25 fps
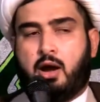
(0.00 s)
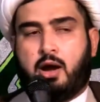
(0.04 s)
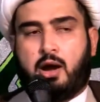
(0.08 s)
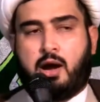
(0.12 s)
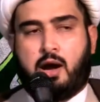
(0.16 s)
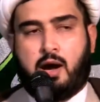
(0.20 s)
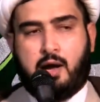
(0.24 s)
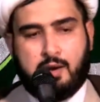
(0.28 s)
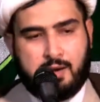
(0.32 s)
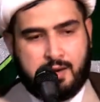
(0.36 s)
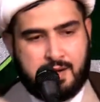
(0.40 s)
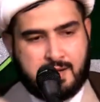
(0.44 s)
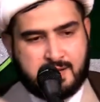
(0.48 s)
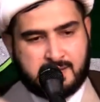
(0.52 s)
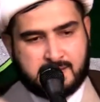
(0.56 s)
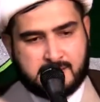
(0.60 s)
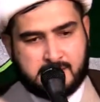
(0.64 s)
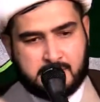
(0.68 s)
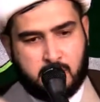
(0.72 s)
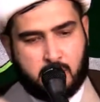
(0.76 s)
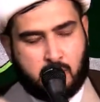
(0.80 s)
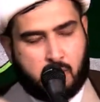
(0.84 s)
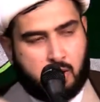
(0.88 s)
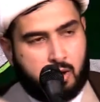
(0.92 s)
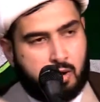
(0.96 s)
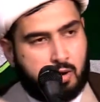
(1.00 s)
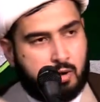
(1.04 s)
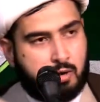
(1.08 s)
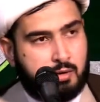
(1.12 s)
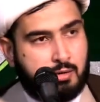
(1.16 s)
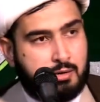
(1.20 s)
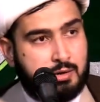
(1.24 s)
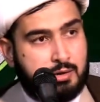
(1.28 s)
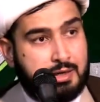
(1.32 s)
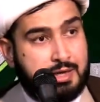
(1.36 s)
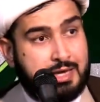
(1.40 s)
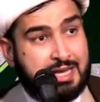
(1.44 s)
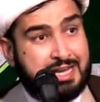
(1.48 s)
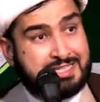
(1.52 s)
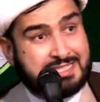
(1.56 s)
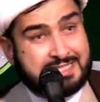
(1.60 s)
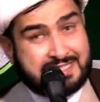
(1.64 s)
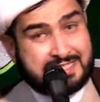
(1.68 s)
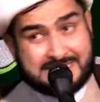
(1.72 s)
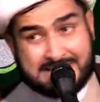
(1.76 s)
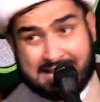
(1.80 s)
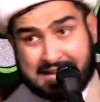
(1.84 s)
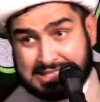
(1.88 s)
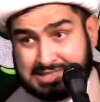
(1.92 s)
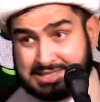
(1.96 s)
unless they are
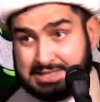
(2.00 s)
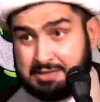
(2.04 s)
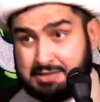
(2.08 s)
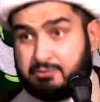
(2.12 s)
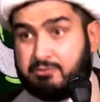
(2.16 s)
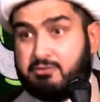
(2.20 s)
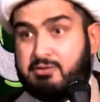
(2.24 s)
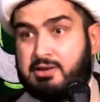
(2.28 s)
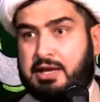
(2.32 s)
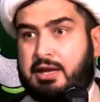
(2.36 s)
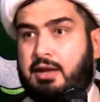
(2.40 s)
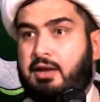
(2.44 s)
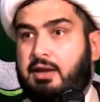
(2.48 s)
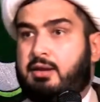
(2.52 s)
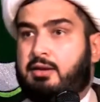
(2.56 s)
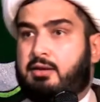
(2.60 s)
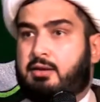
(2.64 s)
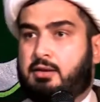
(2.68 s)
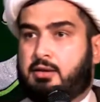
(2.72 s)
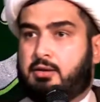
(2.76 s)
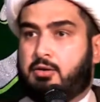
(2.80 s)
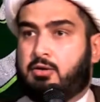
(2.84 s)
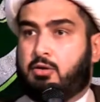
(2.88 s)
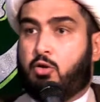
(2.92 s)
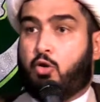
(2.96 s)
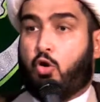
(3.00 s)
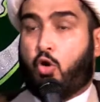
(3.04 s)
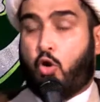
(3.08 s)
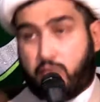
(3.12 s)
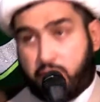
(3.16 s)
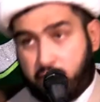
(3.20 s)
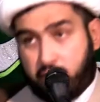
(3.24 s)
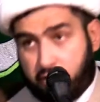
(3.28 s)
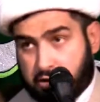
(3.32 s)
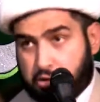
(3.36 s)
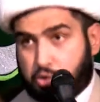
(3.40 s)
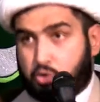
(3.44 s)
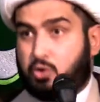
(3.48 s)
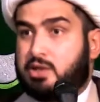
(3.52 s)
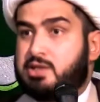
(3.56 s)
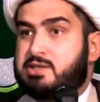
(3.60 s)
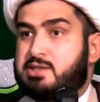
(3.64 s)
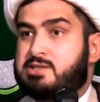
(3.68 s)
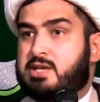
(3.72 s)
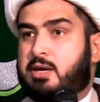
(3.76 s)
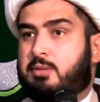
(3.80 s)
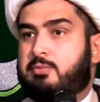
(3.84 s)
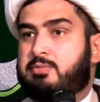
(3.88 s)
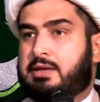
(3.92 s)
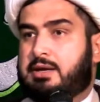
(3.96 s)
excessively overdoing
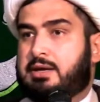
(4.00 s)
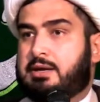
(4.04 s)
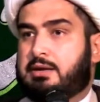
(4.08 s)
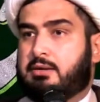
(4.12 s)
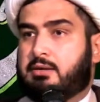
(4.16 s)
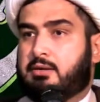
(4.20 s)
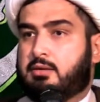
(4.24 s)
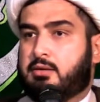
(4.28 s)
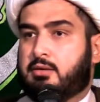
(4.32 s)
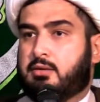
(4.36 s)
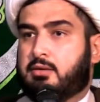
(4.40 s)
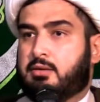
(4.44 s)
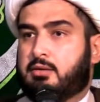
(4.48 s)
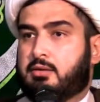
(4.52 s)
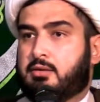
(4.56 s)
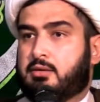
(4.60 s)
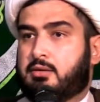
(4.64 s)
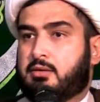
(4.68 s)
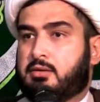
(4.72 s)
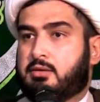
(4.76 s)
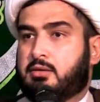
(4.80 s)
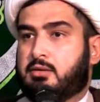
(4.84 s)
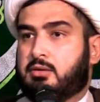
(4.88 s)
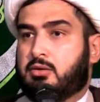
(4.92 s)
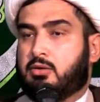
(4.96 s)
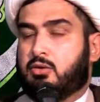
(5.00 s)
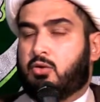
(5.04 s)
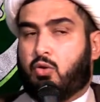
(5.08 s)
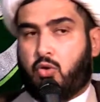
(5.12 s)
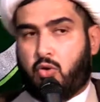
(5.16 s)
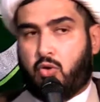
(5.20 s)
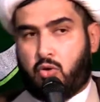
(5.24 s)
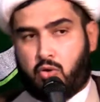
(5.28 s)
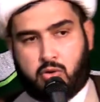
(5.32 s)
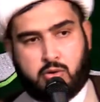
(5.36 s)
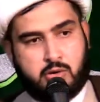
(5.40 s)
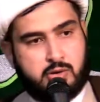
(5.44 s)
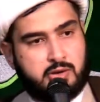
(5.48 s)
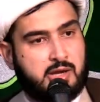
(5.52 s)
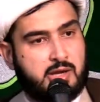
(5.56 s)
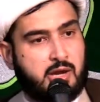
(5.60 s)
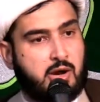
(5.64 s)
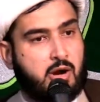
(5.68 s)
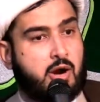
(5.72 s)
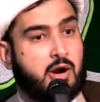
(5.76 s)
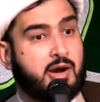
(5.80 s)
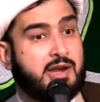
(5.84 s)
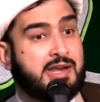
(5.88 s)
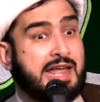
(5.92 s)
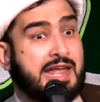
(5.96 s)
something or they
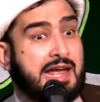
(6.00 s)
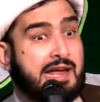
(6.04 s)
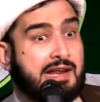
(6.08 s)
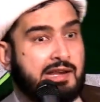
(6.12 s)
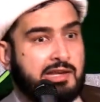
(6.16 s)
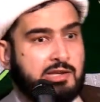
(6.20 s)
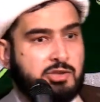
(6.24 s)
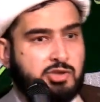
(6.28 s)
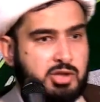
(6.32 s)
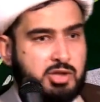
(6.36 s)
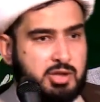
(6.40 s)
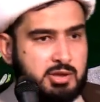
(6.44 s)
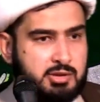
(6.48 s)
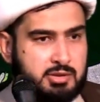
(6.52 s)
are negligent.